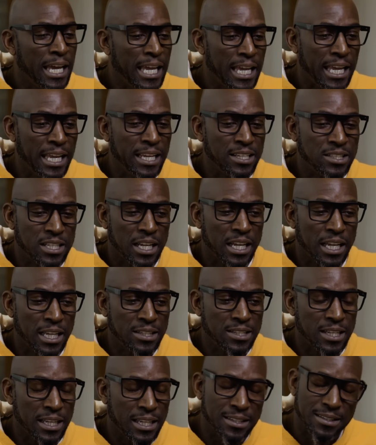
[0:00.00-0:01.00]
He, he's,
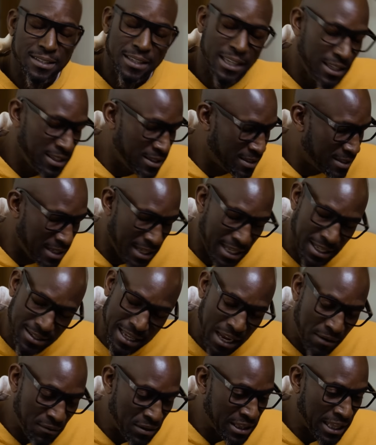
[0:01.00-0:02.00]
he's, he's, he's,
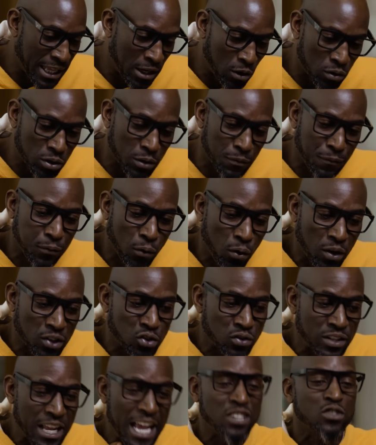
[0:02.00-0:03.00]
he's everything on the floor.
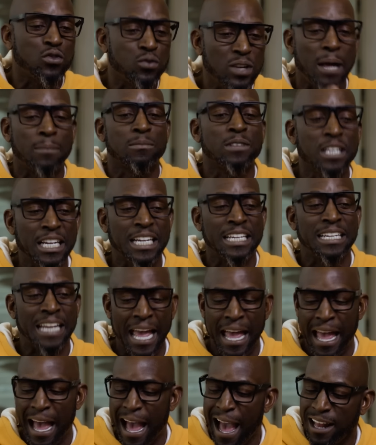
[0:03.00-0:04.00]
So that's what I'm looking
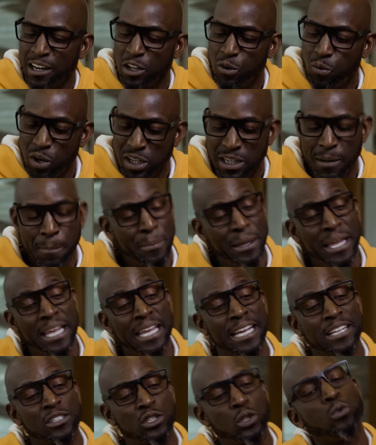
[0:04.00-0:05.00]
at. Yeah. I don't want to
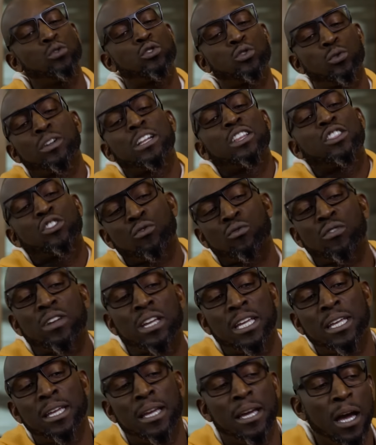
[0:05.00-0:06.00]
be in
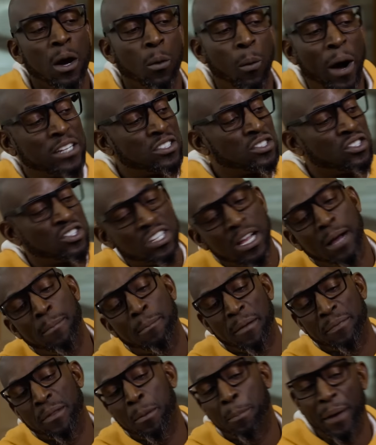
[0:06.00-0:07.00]
223 watching
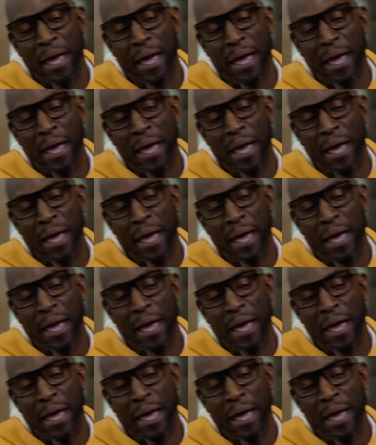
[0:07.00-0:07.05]
something of the